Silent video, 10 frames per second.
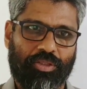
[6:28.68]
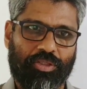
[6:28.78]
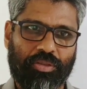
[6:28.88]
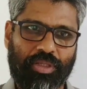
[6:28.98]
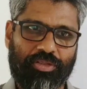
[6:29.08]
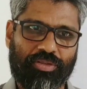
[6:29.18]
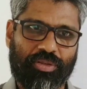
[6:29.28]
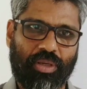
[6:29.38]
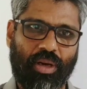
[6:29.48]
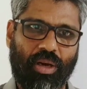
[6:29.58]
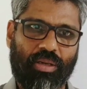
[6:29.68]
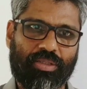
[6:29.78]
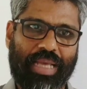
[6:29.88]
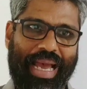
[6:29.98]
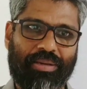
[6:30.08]
Should is
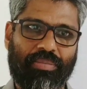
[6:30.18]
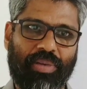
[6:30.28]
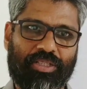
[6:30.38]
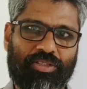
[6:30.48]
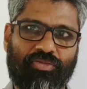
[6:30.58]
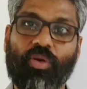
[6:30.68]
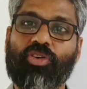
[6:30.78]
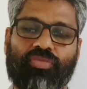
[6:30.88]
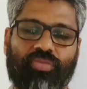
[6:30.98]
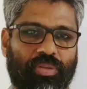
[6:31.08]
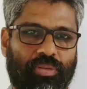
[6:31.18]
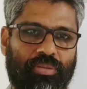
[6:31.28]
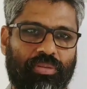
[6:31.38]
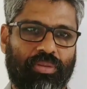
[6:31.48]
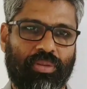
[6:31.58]
not that much
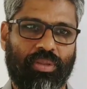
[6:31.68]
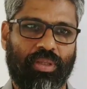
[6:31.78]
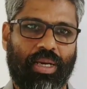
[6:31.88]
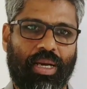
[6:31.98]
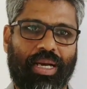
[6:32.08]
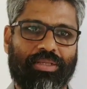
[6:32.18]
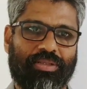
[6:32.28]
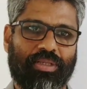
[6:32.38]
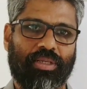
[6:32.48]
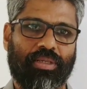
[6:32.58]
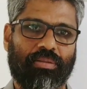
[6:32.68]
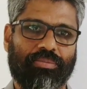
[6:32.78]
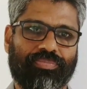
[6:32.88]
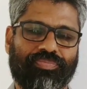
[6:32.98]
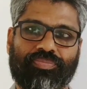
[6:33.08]
forceful as
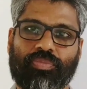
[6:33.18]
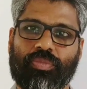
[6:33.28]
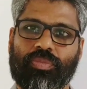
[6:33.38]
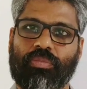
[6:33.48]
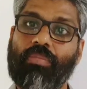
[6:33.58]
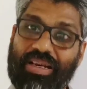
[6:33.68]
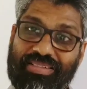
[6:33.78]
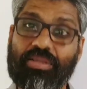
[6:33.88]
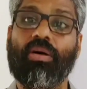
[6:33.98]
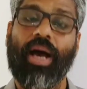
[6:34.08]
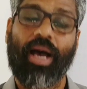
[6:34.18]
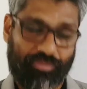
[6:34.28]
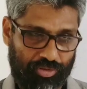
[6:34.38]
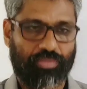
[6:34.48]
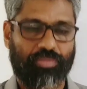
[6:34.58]
must or
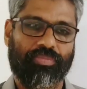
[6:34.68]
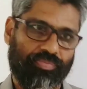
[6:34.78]
have to.